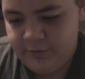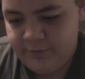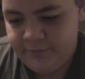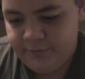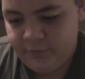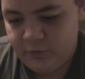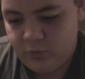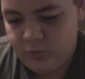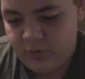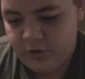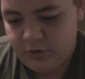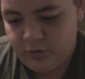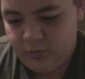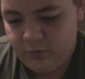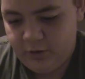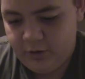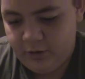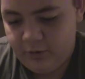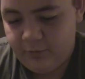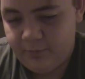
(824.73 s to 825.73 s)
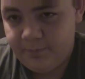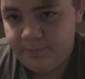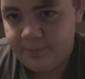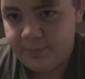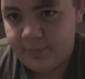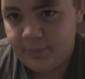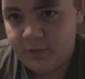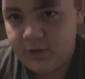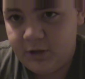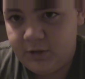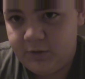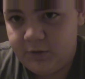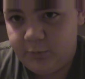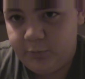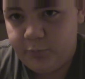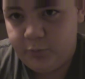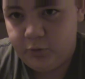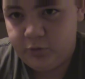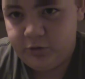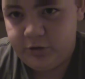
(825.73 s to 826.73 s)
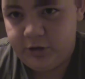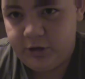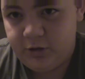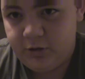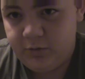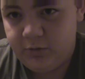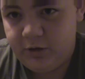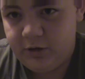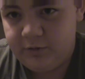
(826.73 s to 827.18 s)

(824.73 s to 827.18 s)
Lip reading: for quite a while, and then pulled it out